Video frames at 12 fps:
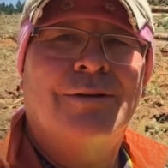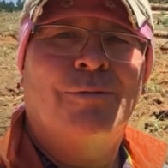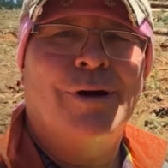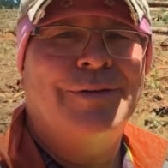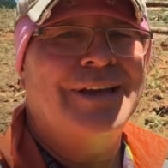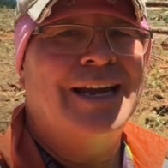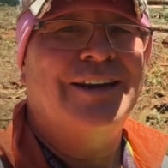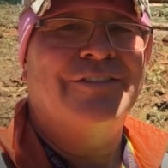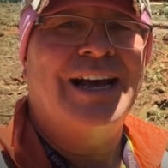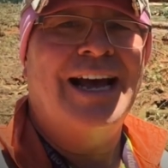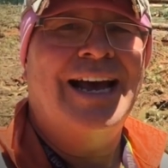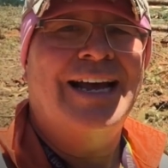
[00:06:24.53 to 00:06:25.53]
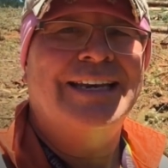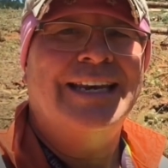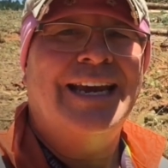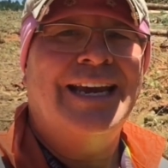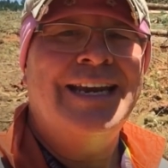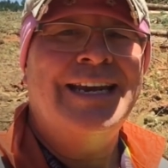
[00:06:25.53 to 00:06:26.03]
We're at the end of a hot
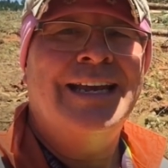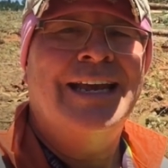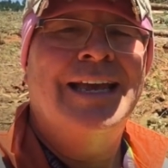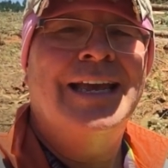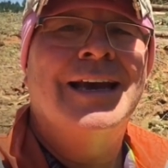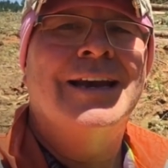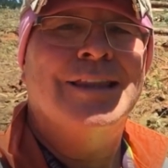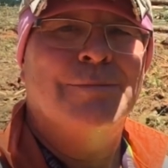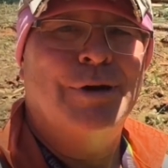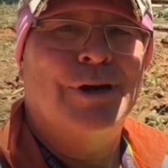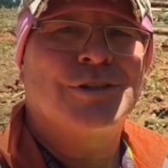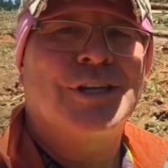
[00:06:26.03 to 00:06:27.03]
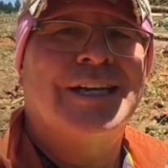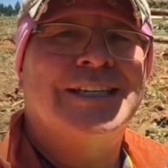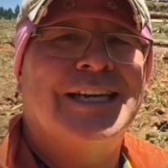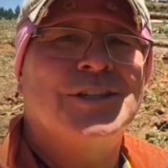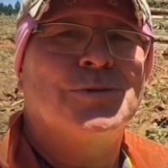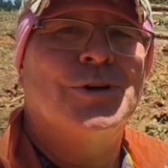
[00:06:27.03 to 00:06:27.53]
day. The beer's gonna
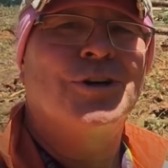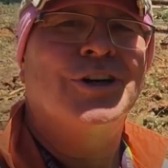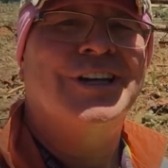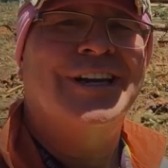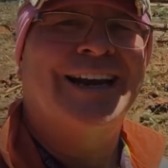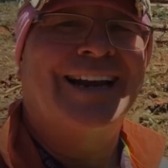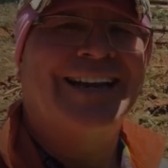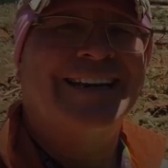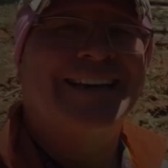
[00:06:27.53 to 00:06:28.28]
taste real good tonight.